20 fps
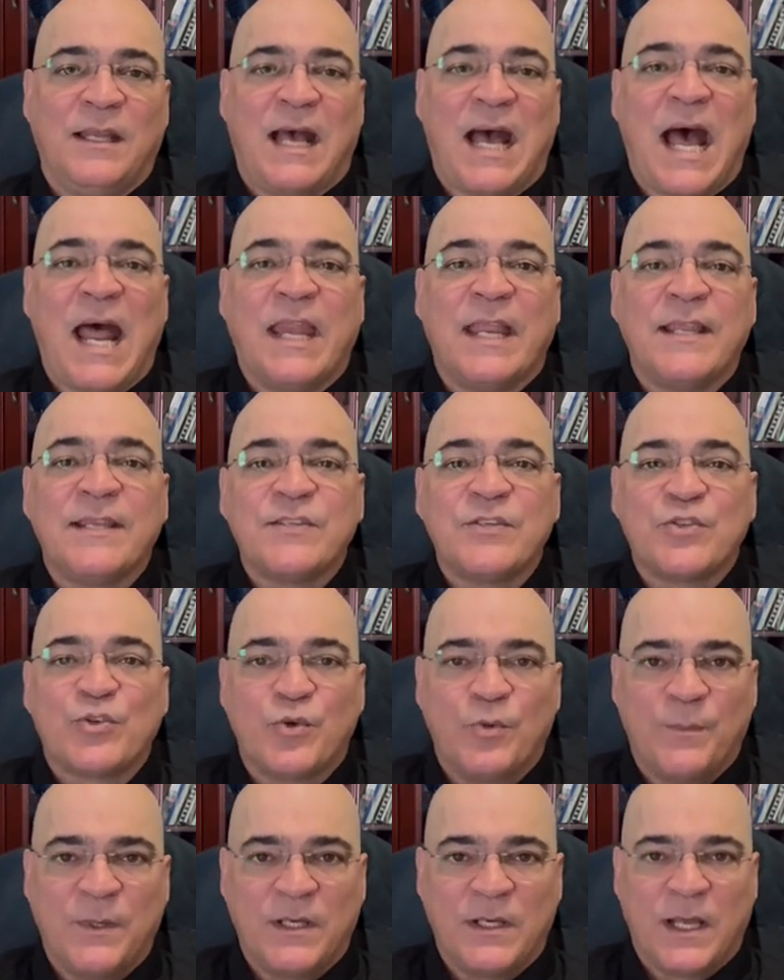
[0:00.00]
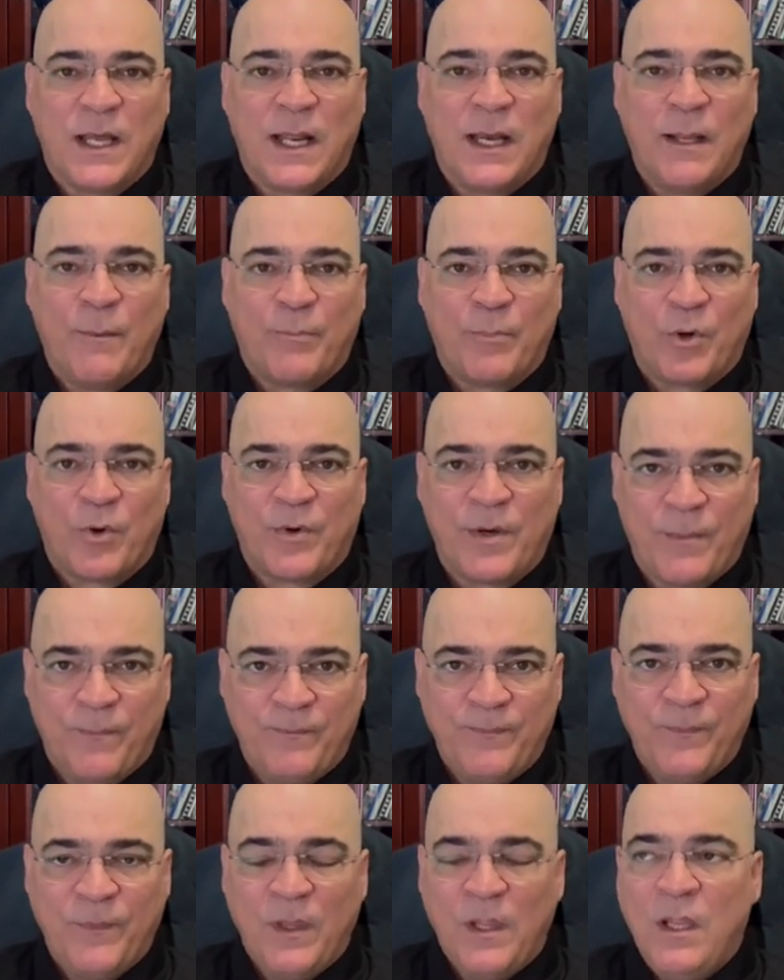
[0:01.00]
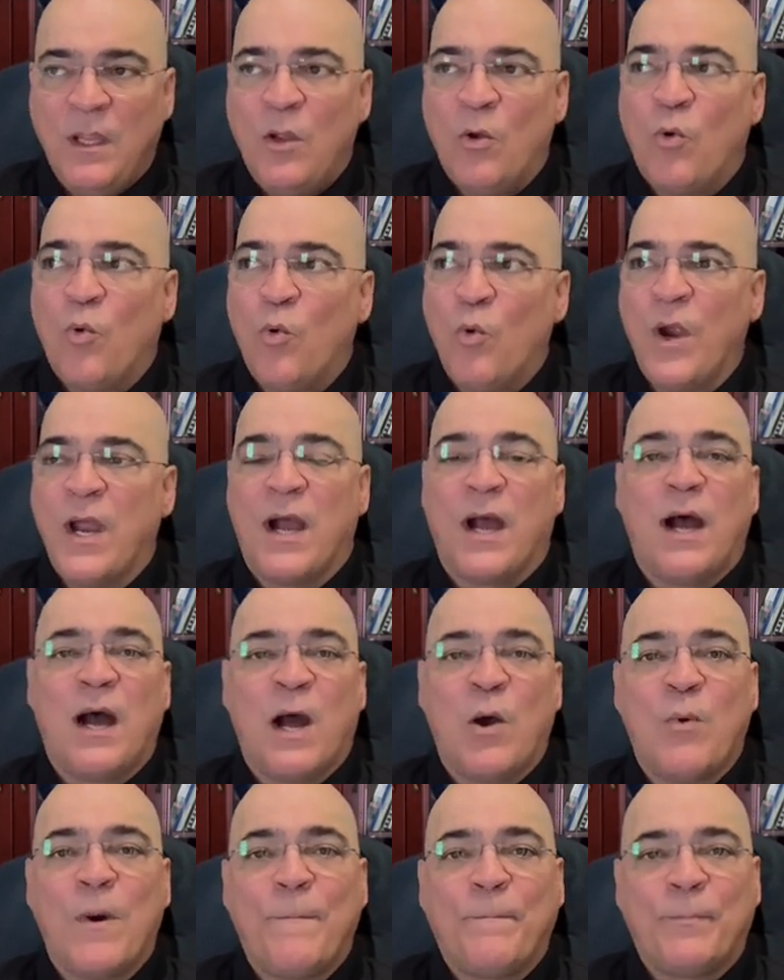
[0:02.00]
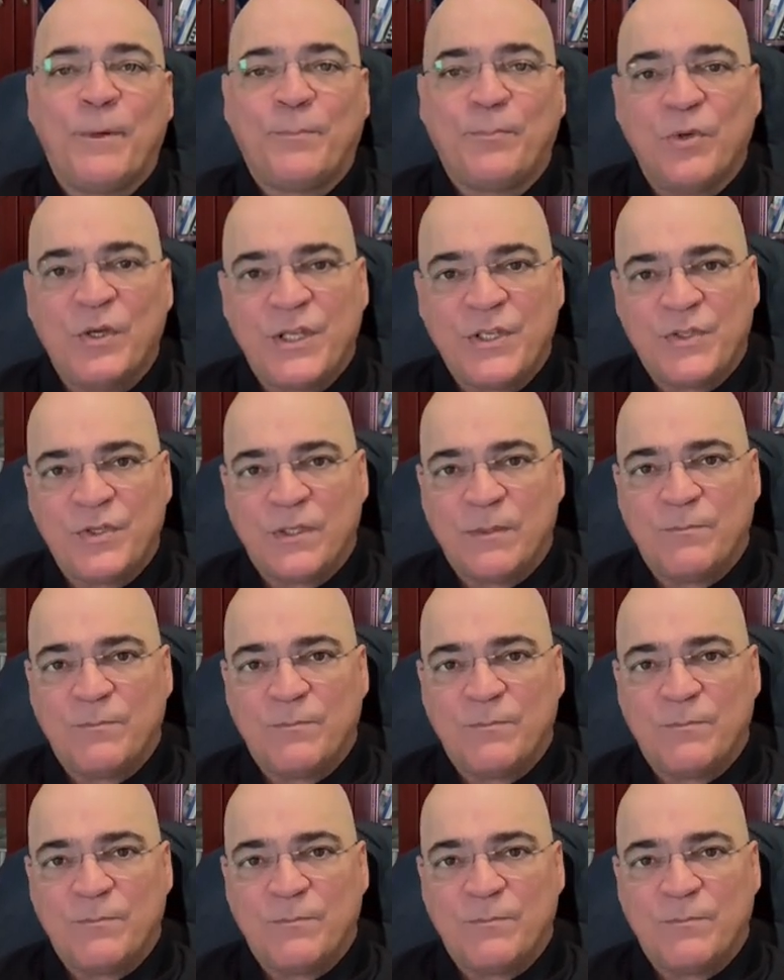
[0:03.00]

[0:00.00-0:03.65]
an instrument and a program where our population in